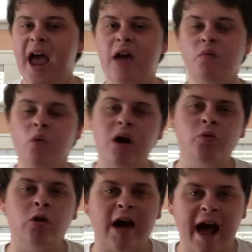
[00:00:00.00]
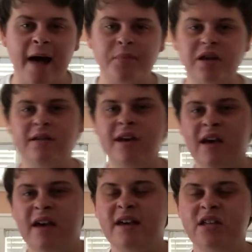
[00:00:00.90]
And what will happen
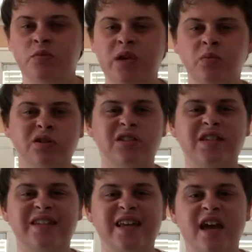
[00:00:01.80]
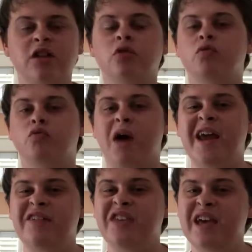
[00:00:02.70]
is we will see Daniel
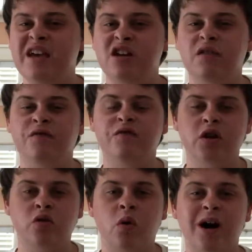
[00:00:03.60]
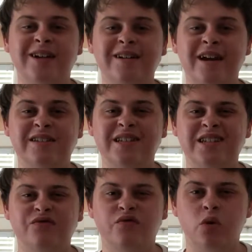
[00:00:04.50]
right at the end of Fear the Walking Dead
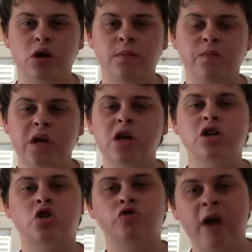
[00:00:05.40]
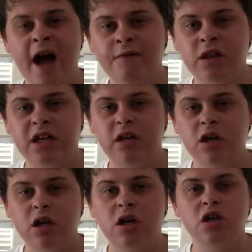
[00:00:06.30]
Season 4 traveling
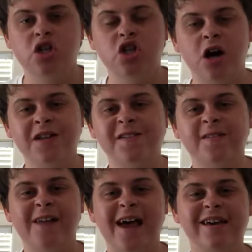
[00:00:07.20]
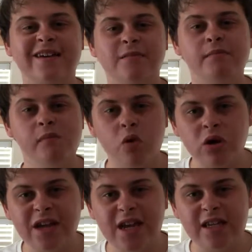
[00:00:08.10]
just like
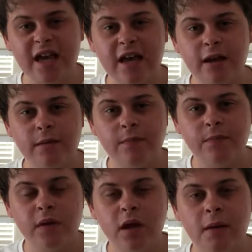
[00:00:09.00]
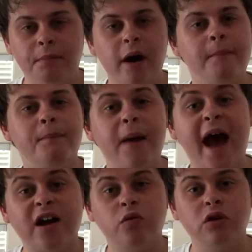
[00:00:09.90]
Morgan did, but
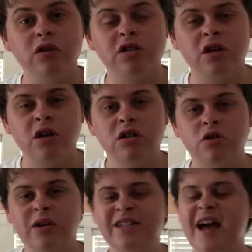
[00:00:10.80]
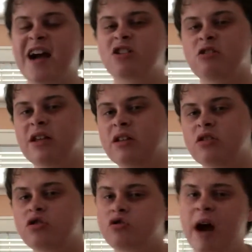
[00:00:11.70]
backwards. So he's actually
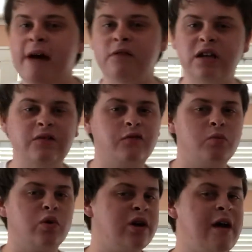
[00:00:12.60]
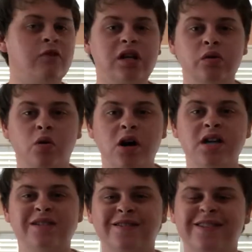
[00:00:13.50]
traveling from wherever he
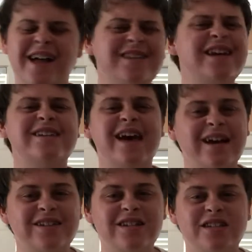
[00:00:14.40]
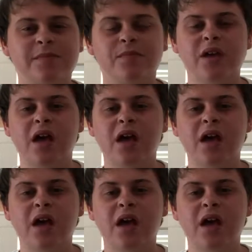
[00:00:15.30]
was, let's say Texas,